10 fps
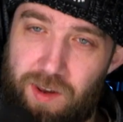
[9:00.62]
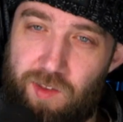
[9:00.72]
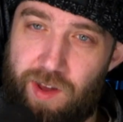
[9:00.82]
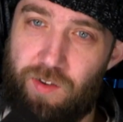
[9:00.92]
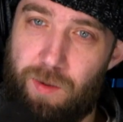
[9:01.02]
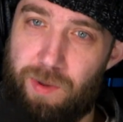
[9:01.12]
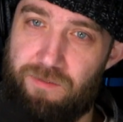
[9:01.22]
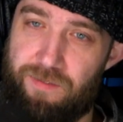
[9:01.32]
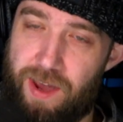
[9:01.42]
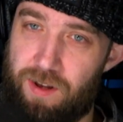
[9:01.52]
He's actually a
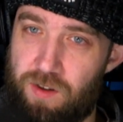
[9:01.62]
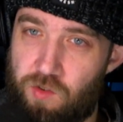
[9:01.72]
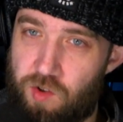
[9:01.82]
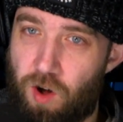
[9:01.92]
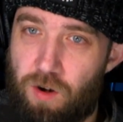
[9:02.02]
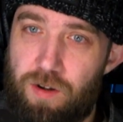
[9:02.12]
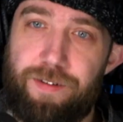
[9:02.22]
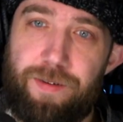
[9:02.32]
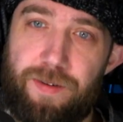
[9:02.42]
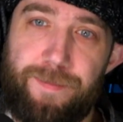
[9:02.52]
big fan, and he's just hurt.
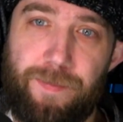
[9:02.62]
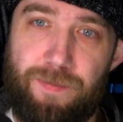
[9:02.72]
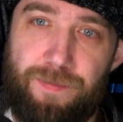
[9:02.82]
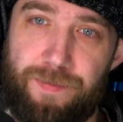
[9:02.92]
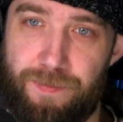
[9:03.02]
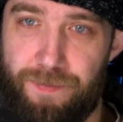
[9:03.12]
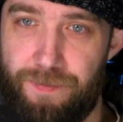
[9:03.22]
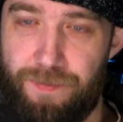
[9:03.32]
Isn't he